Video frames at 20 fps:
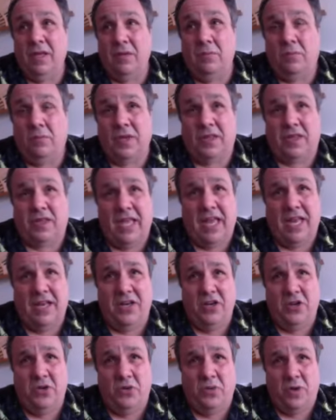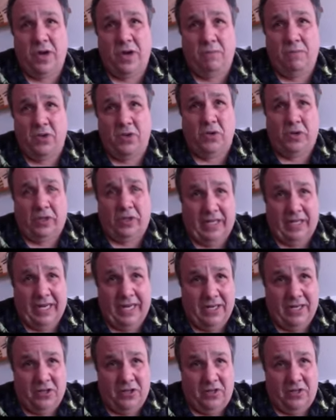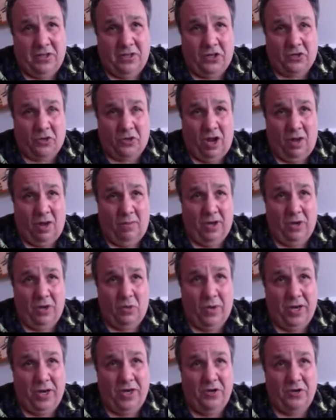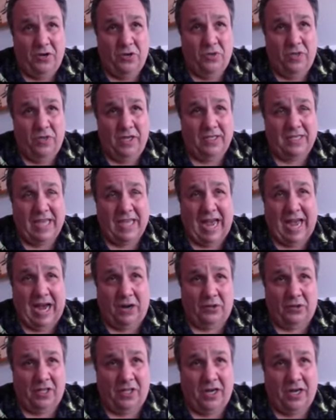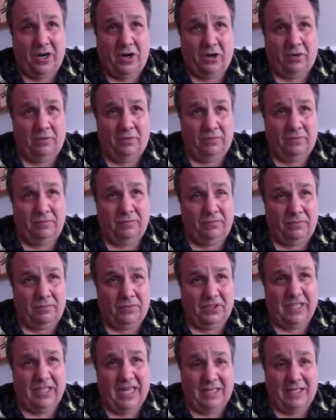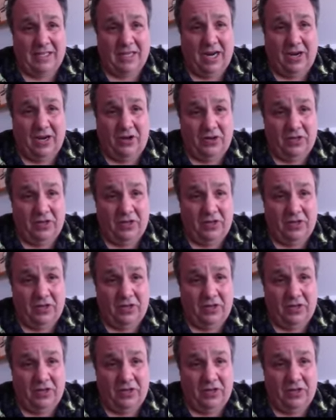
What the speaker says: but then you mutilate the drama when you do these out there satire